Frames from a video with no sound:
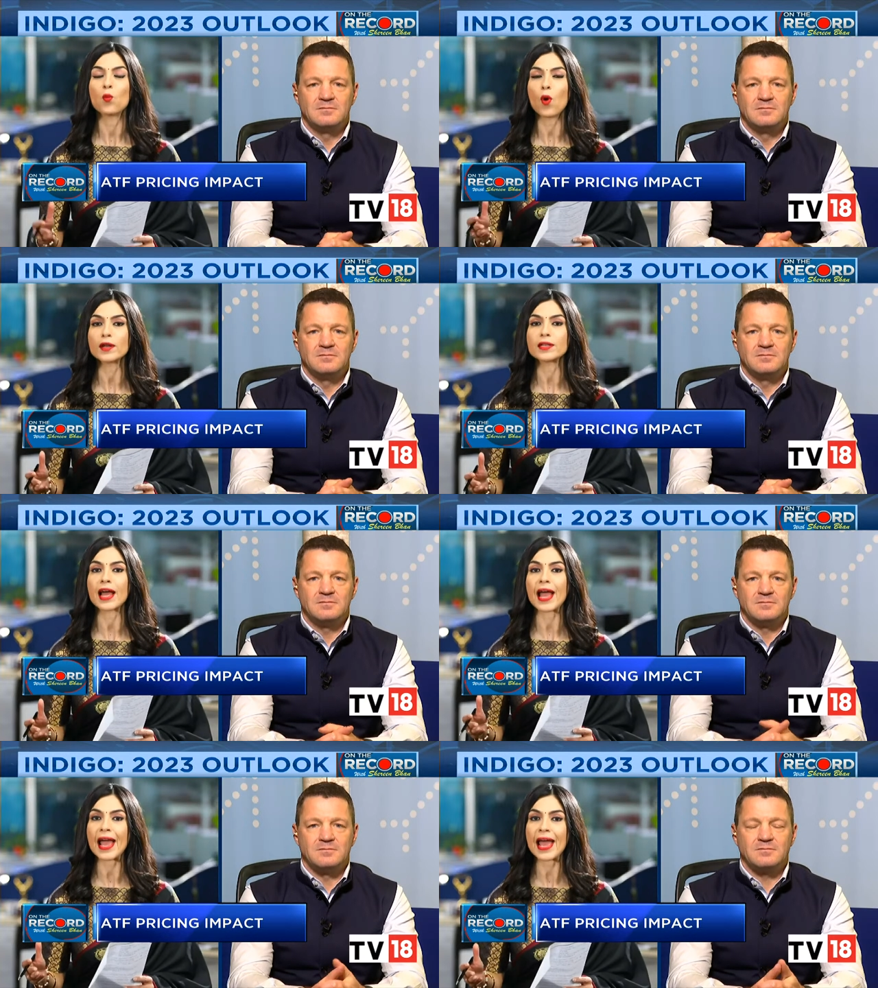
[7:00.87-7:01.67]
Speaker 1: What
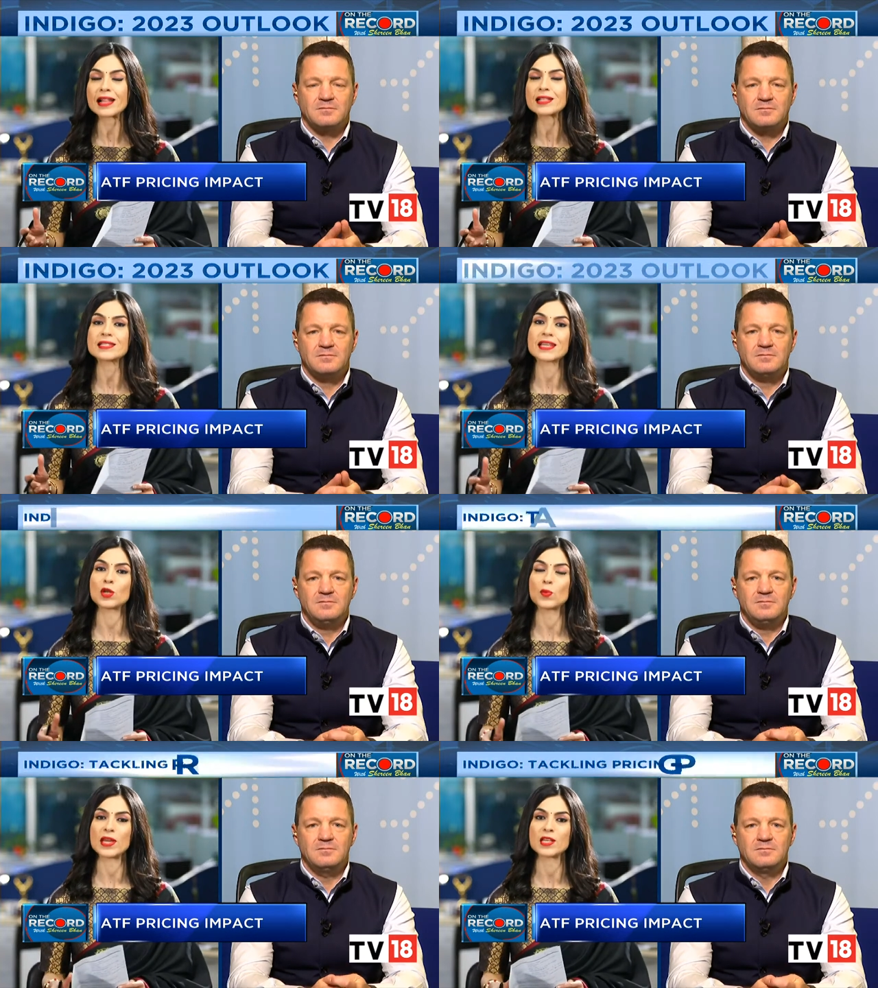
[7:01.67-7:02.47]
else
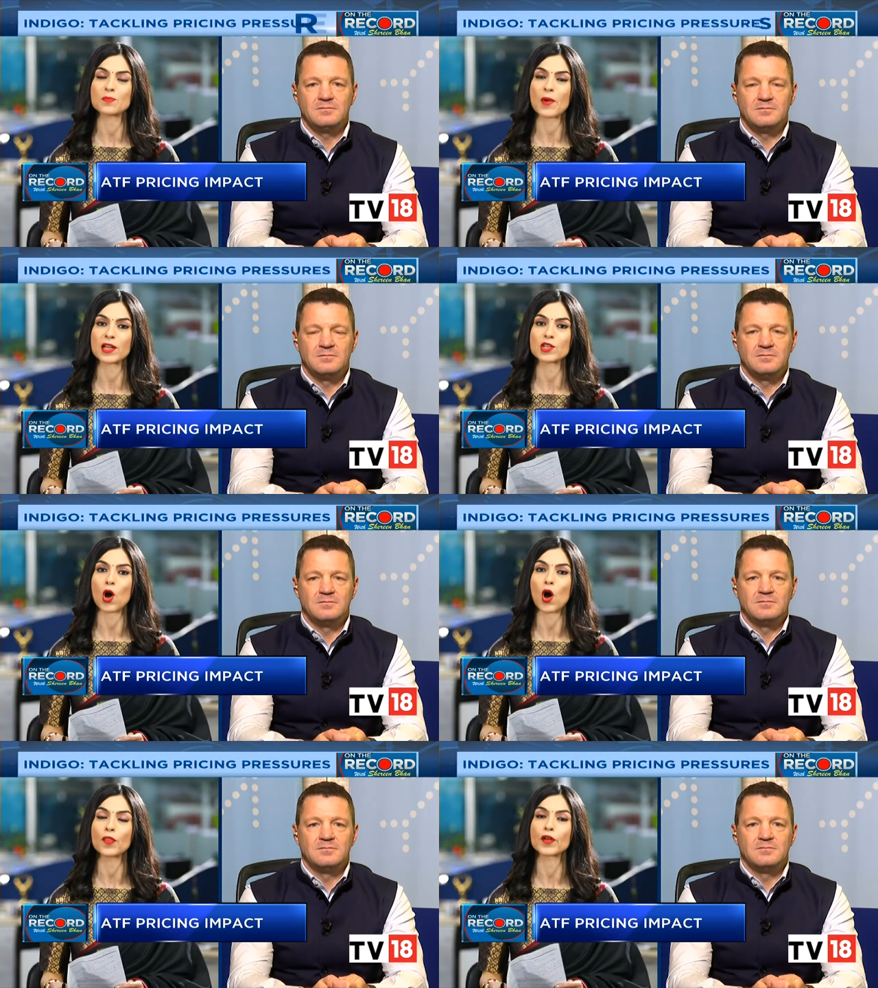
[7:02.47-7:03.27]
can we expect
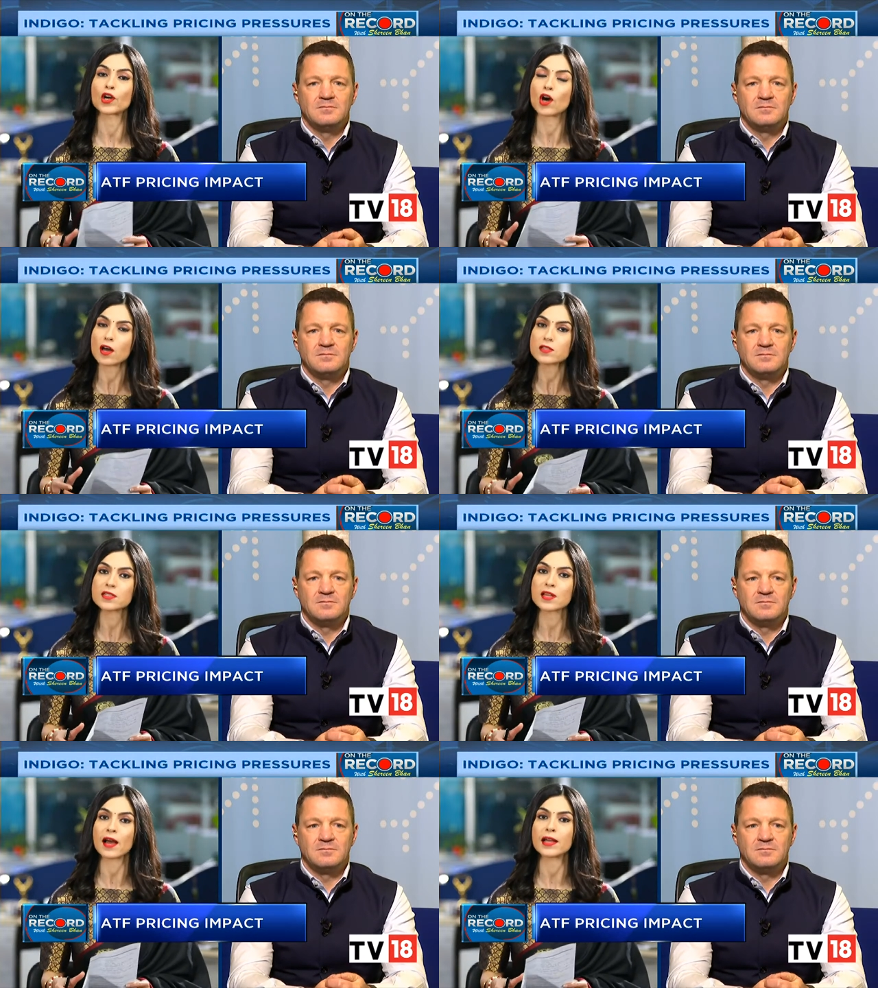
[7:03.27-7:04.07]
on the
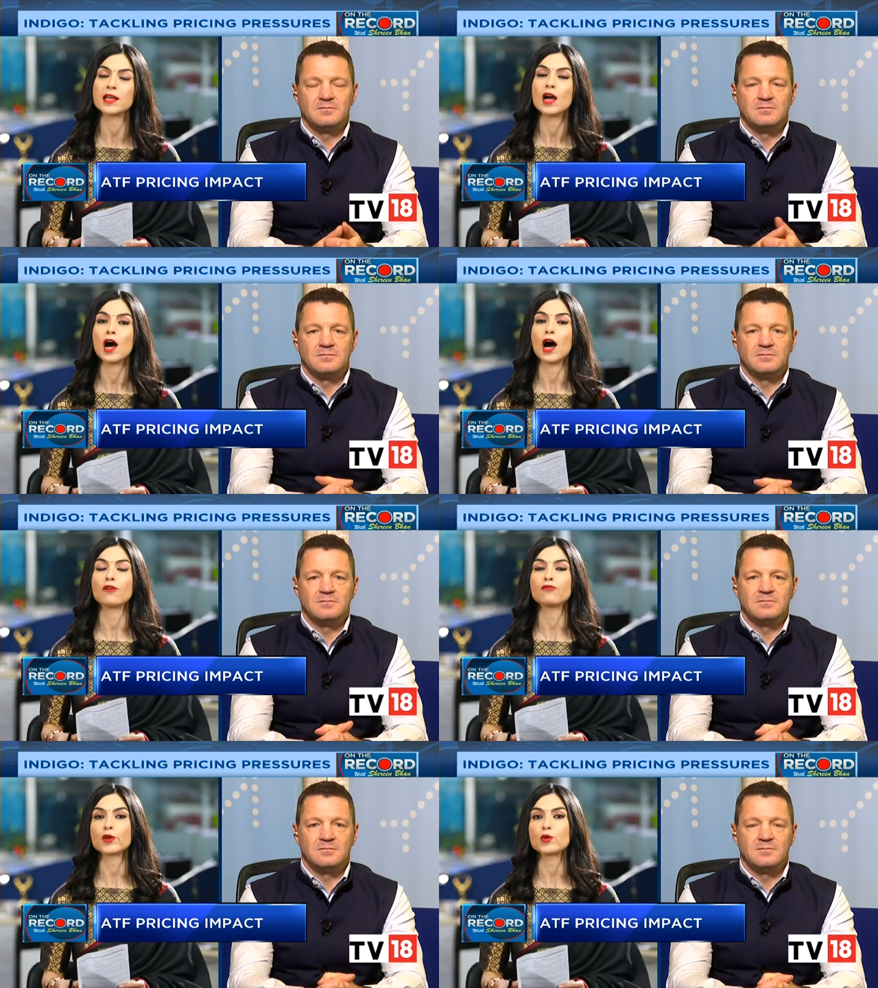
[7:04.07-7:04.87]
cost side uh,
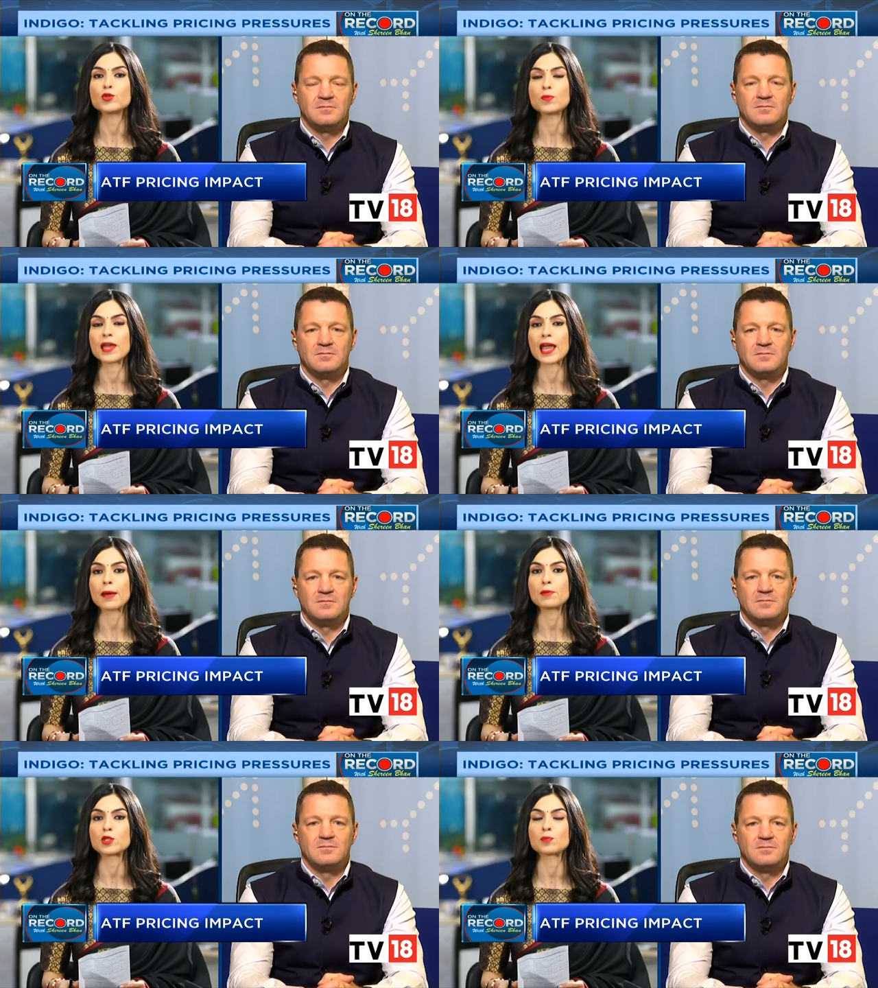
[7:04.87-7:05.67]
for you to be
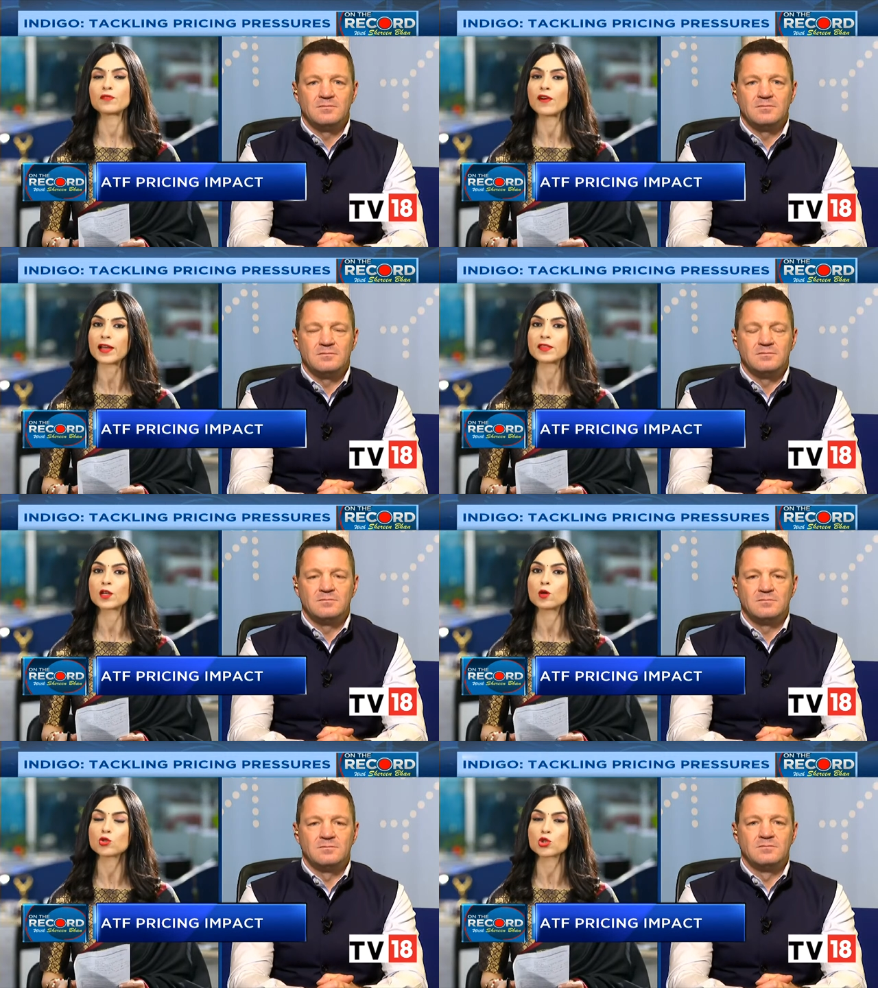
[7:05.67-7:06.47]
able to provide the
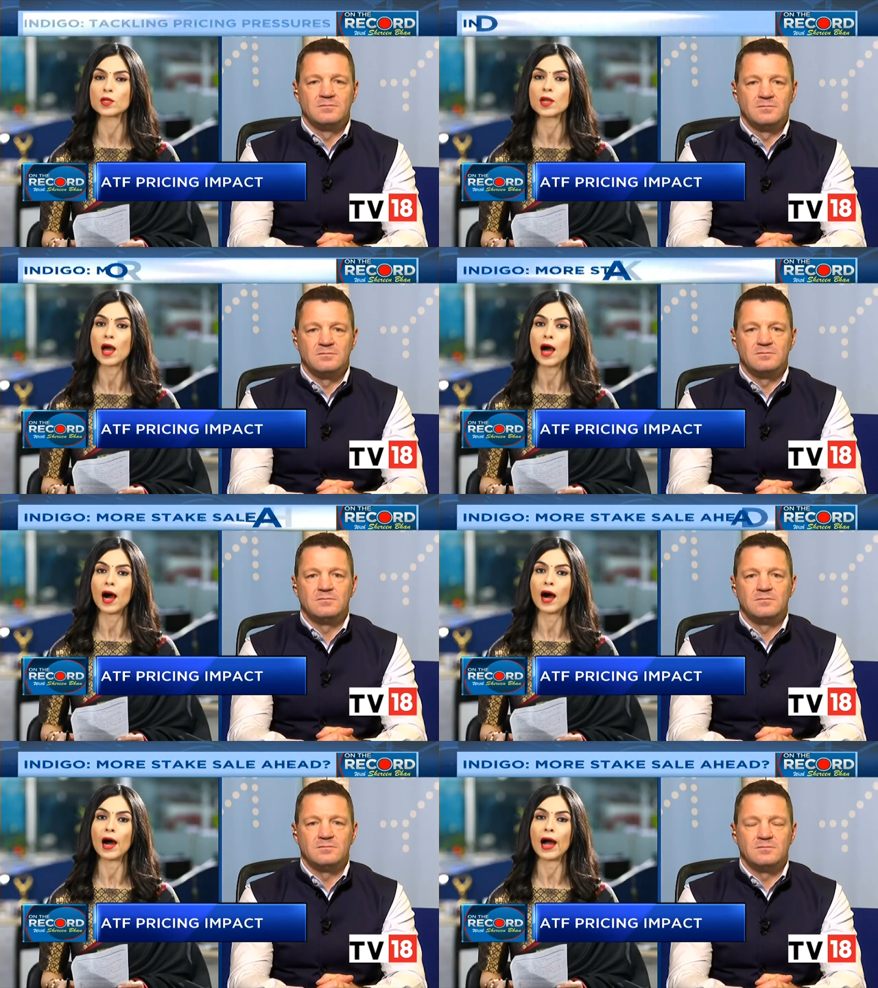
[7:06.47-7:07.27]
cushion
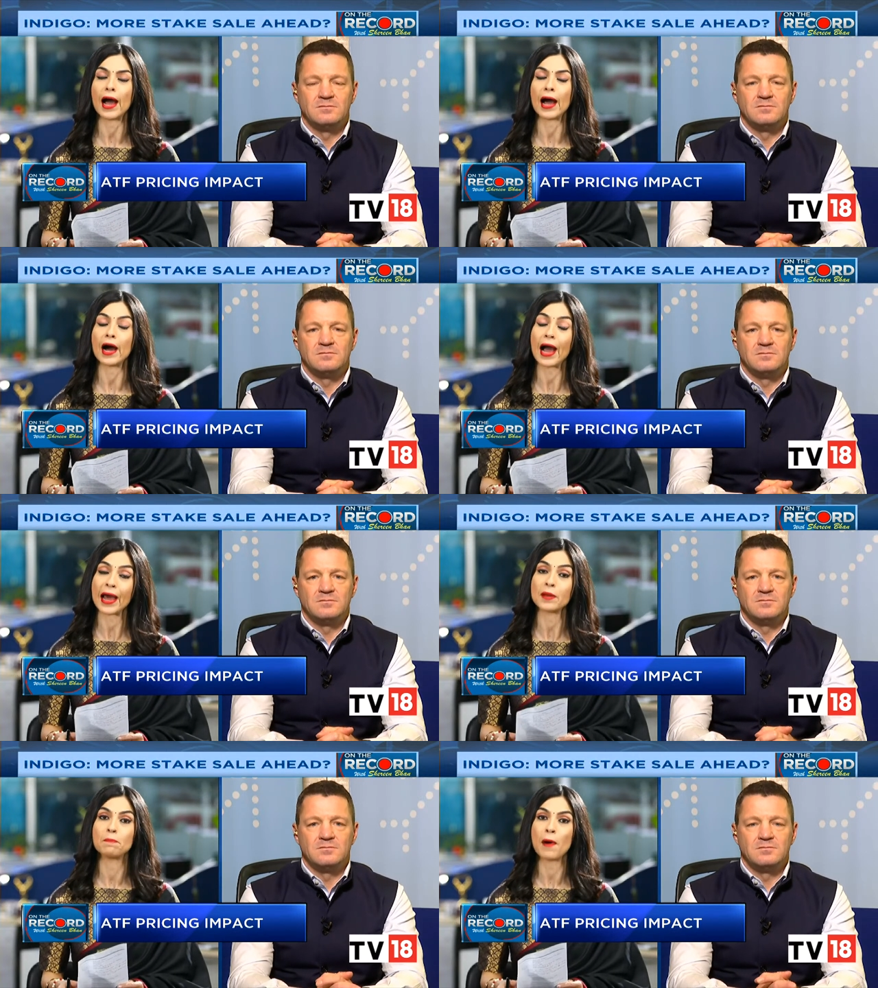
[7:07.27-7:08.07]
uh,
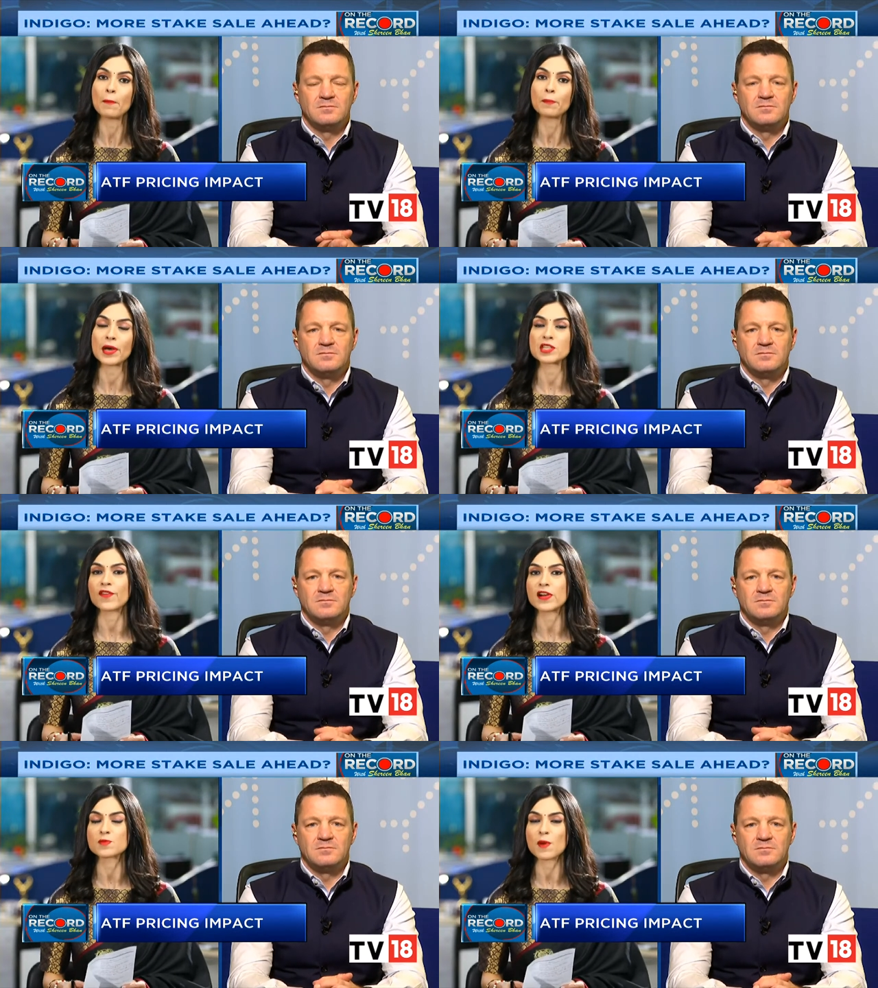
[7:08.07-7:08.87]
and bump as
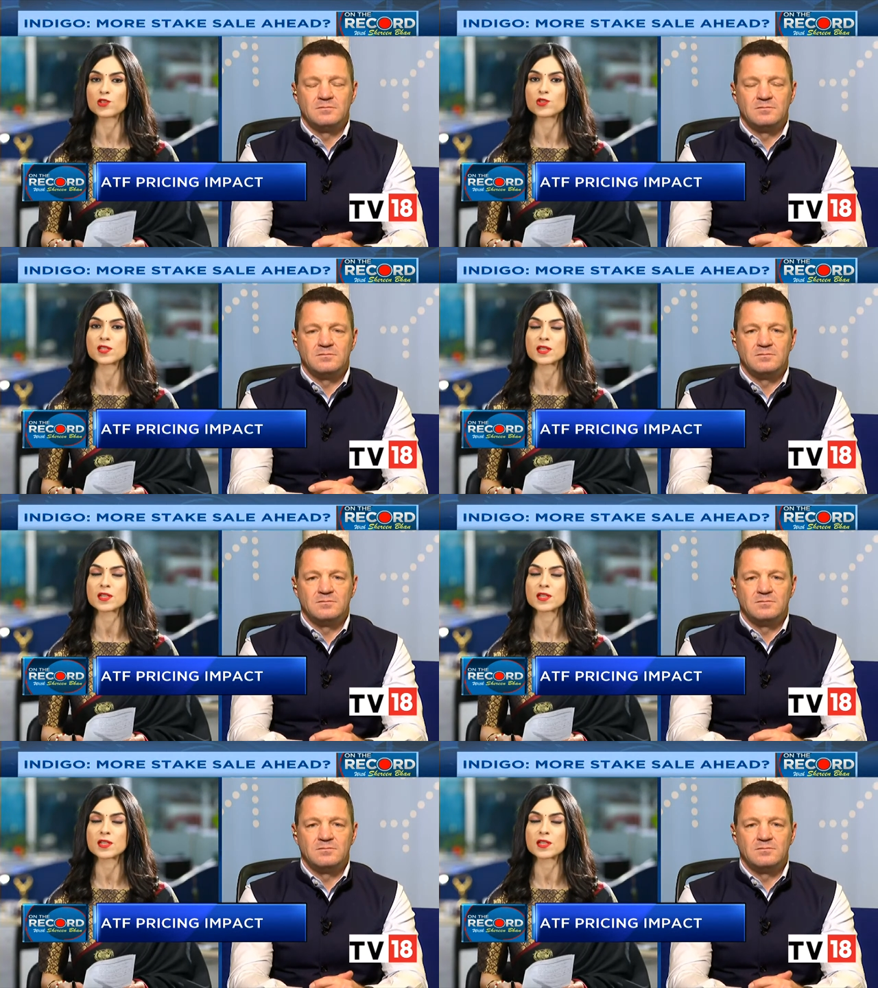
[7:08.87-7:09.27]
far as margins are